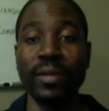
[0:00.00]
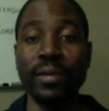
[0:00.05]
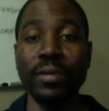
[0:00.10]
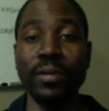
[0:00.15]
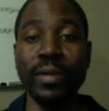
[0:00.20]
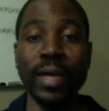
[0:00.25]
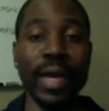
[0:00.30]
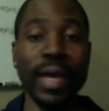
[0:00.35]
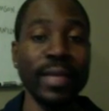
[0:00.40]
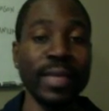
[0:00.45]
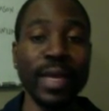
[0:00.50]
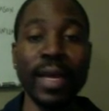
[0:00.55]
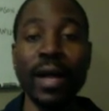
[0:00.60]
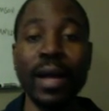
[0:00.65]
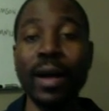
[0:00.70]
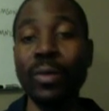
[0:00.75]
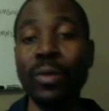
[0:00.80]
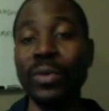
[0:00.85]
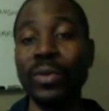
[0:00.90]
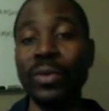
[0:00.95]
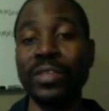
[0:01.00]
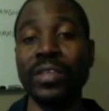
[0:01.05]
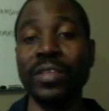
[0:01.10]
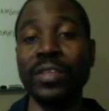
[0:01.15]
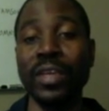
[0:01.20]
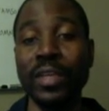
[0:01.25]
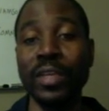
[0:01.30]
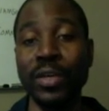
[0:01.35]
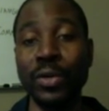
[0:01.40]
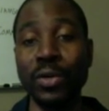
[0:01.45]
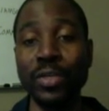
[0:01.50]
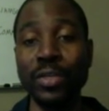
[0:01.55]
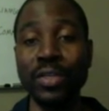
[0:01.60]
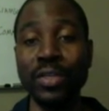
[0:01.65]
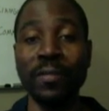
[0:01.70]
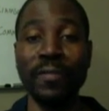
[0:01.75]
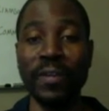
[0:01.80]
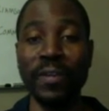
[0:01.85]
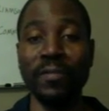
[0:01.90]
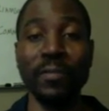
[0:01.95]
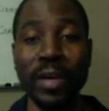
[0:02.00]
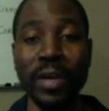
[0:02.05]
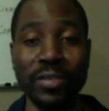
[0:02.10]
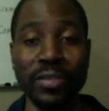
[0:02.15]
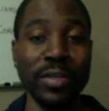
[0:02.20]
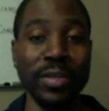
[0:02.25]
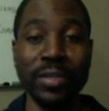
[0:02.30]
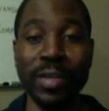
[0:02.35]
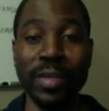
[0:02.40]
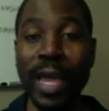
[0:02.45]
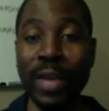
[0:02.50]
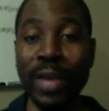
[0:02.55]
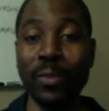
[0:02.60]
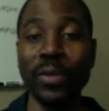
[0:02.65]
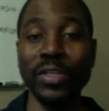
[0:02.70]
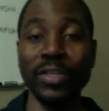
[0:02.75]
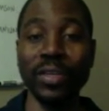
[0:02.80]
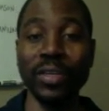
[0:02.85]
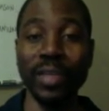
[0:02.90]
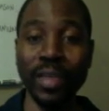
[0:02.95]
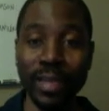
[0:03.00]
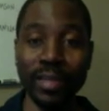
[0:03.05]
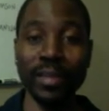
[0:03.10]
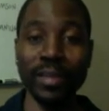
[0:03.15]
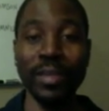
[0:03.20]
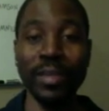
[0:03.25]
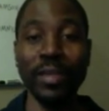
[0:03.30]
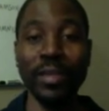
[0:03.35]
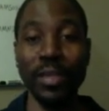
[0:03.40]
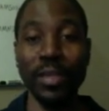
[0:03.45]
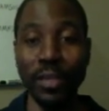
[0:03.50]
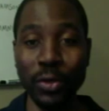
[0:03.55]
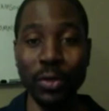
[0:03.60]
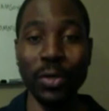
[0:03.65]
You know, guys, like I always say, you go to your favorite restaurant, you like what you eat.